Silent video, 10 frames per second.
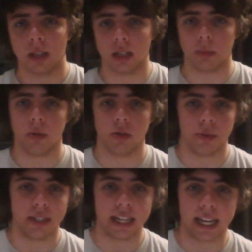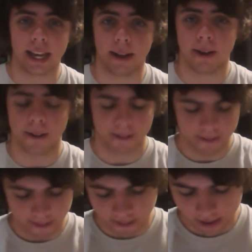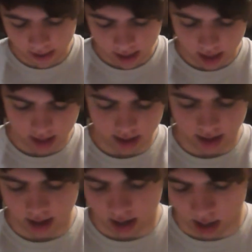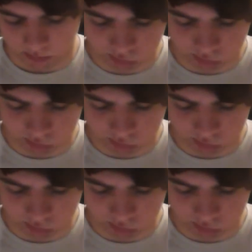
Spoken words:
as opposed to attacking. I